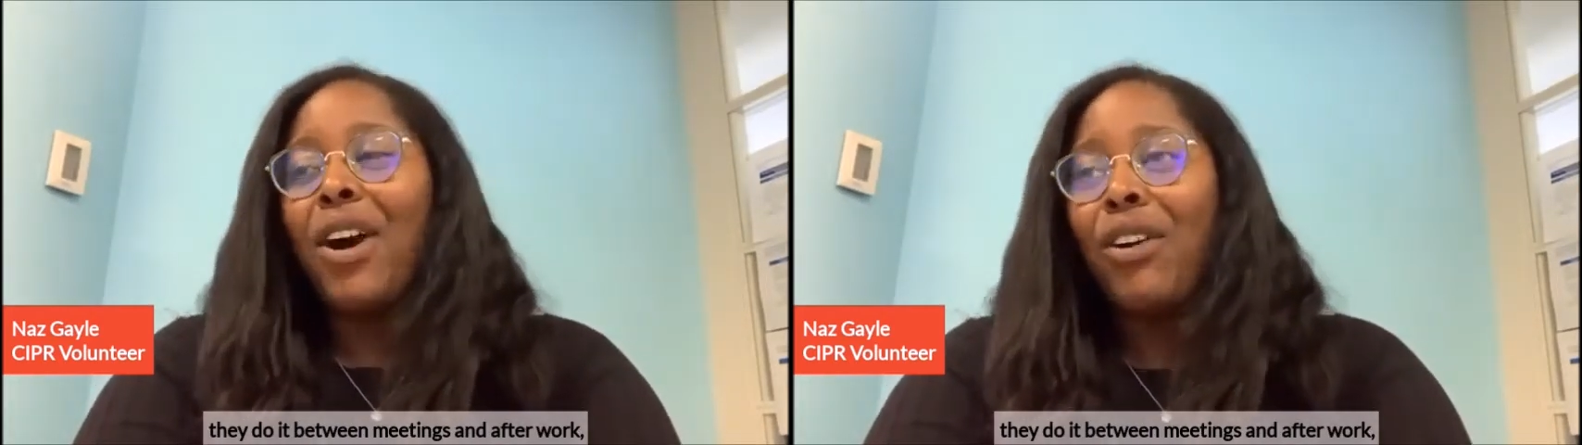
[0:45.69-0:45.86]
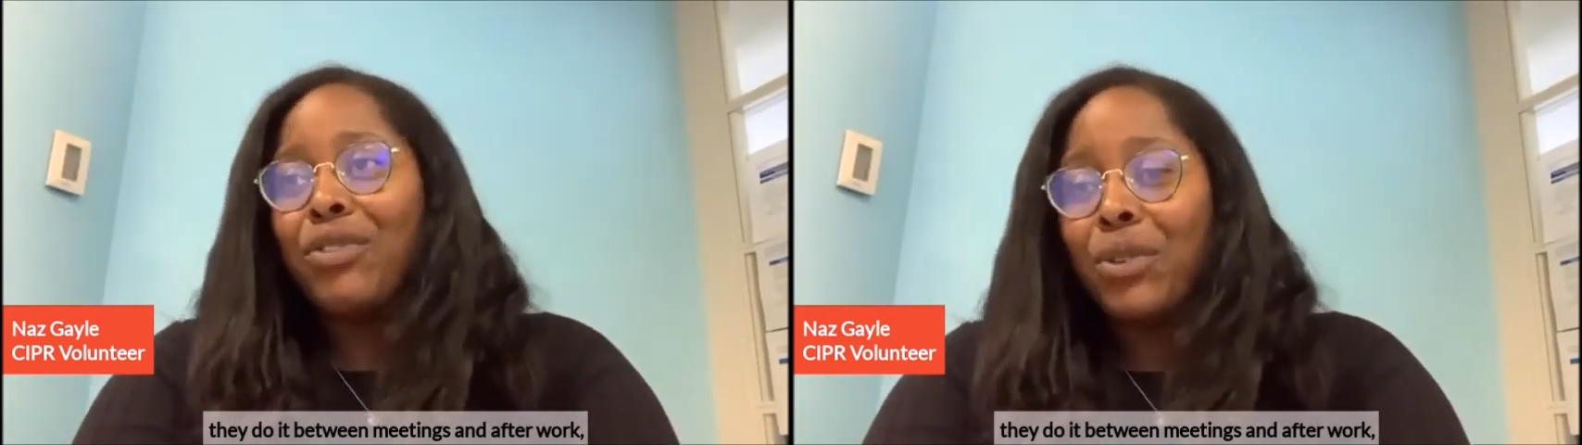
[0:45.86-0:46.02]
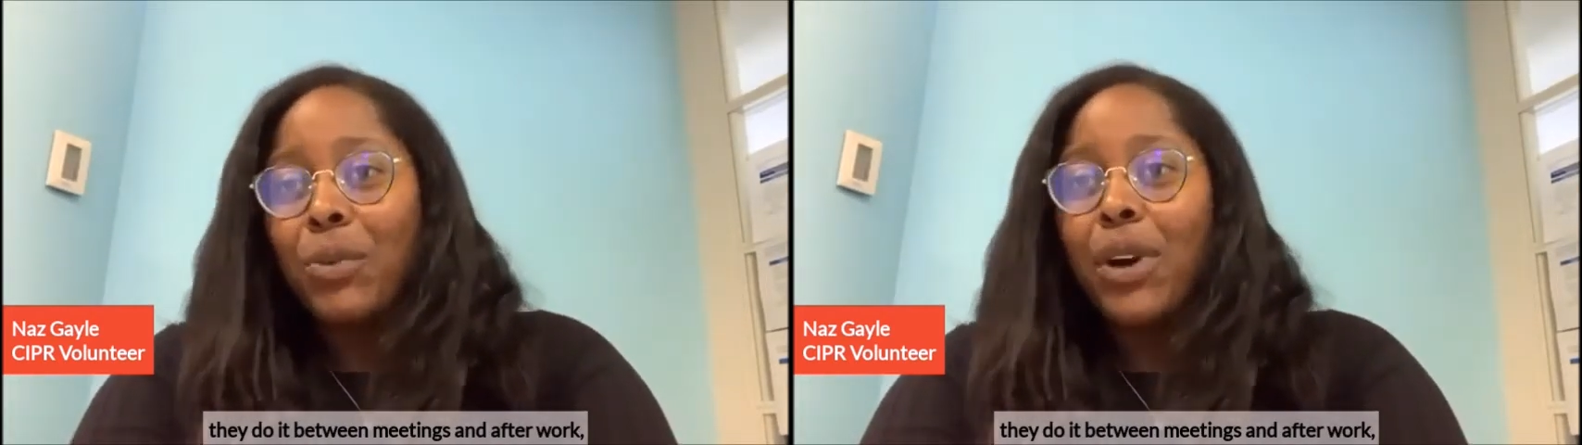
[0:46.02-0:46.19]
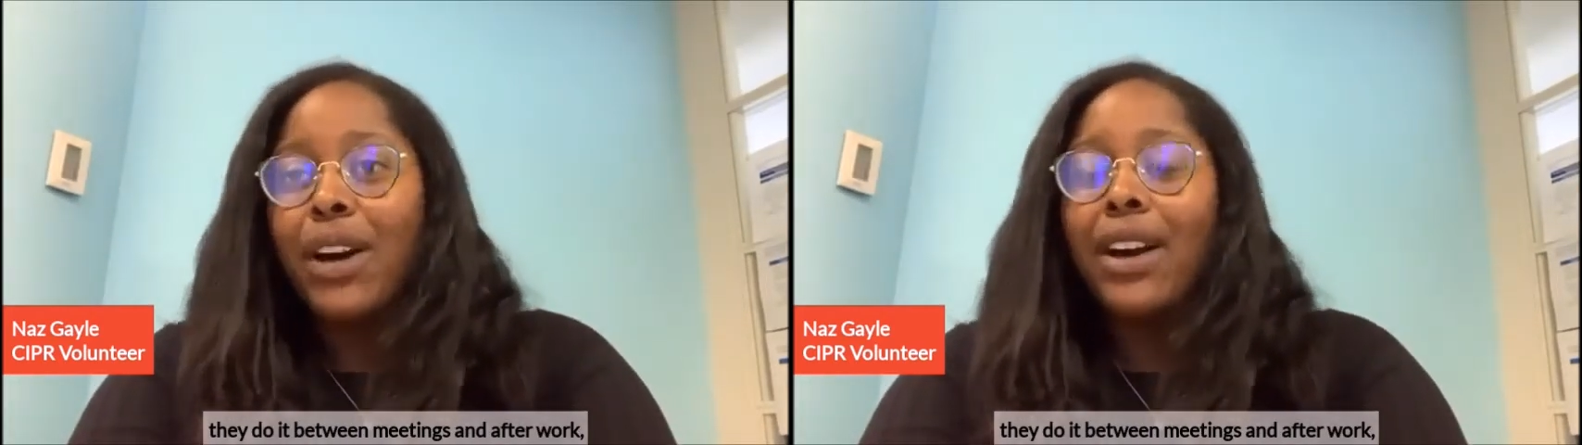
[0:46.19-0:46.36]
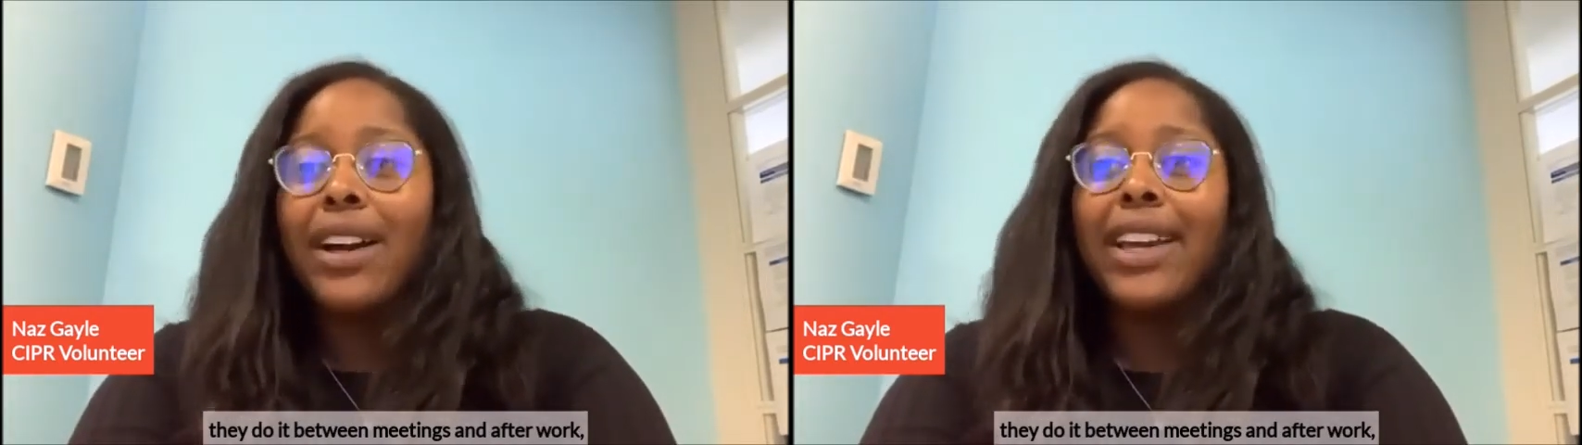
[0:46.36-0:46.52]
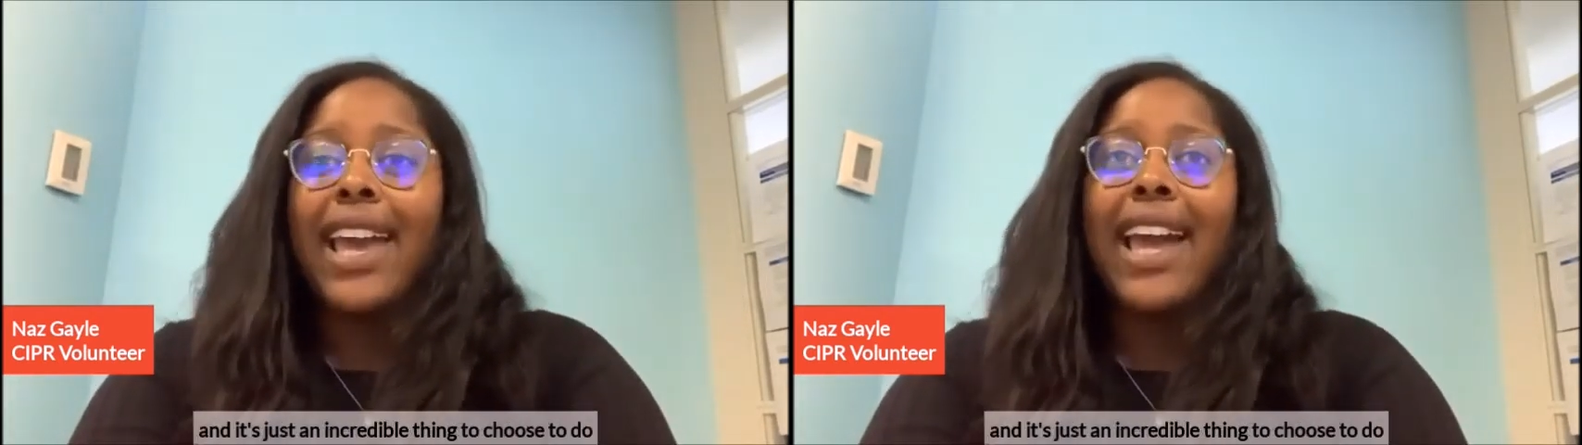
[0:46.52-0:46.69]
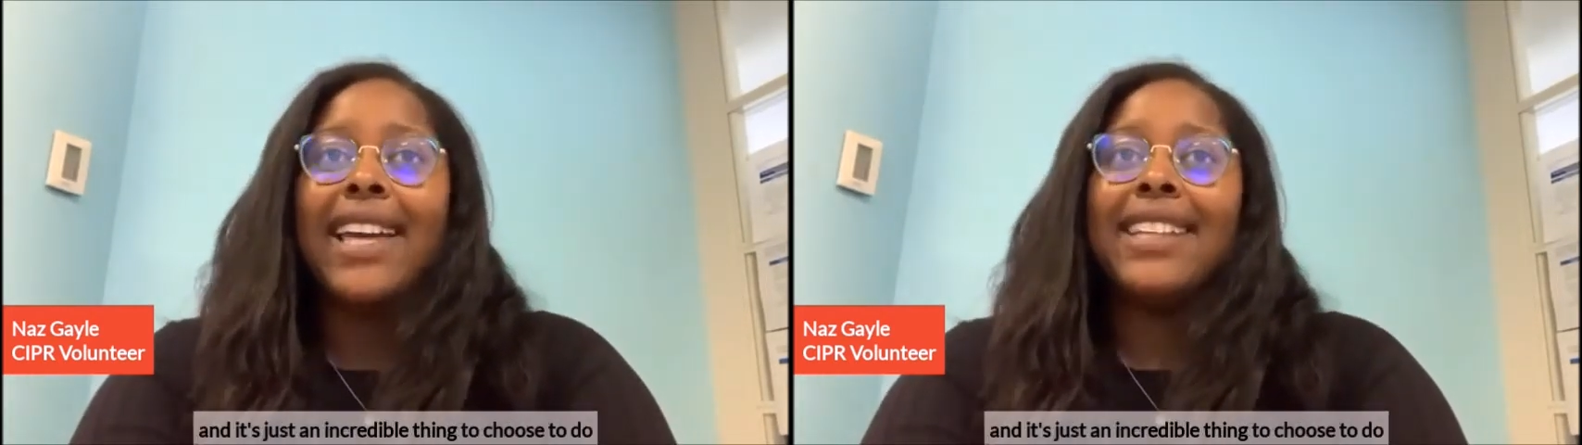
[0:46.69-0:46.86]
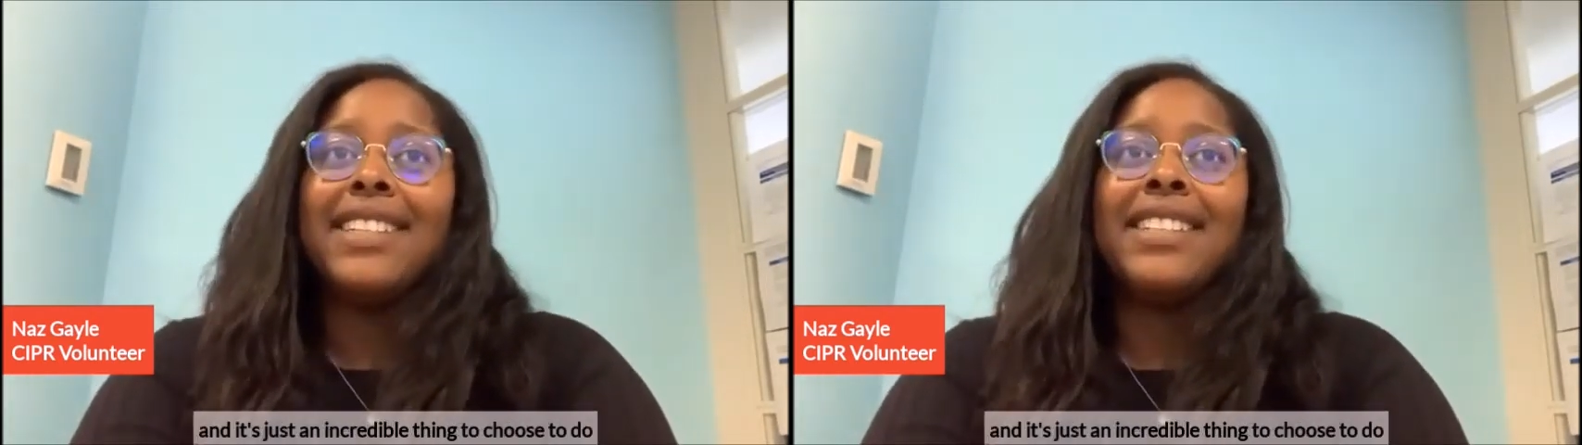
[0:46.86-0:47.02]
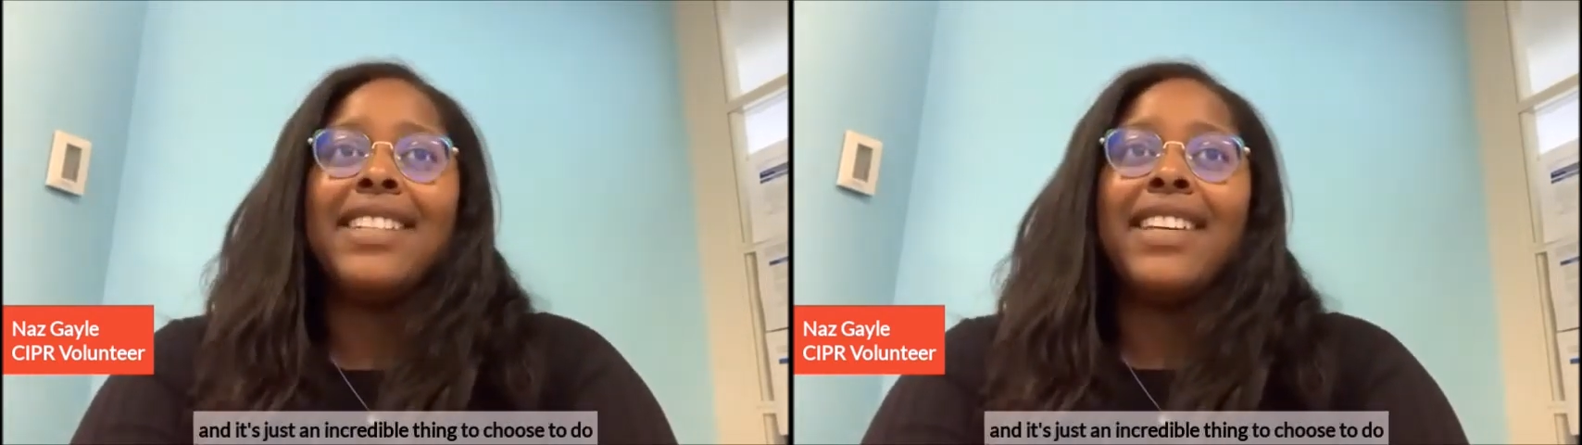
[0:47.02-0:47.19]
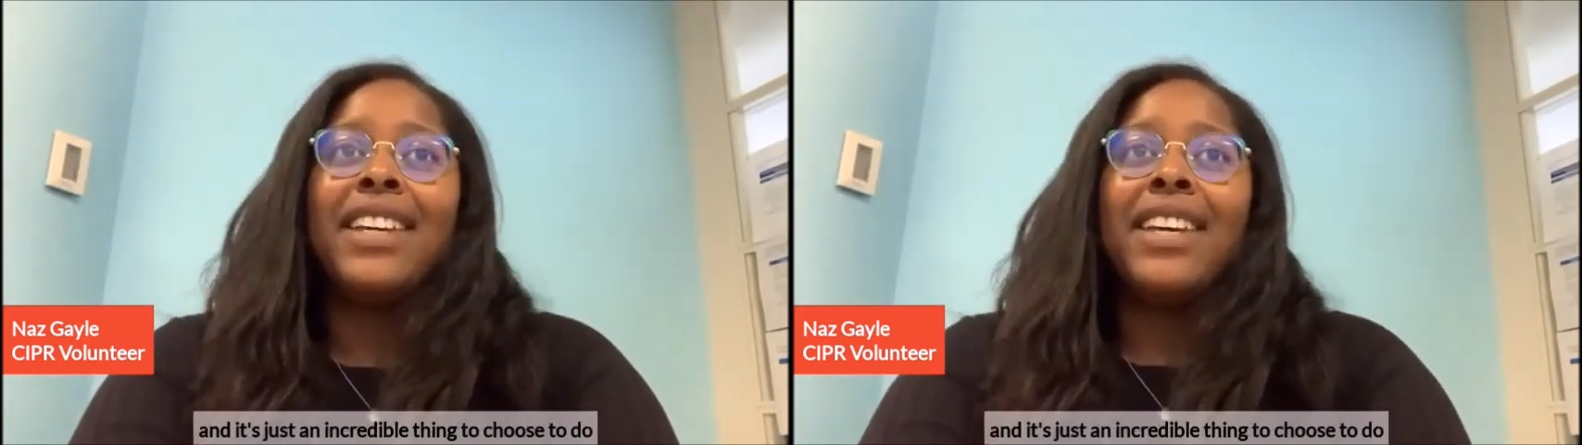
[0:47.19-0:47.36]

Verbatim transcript: after work, and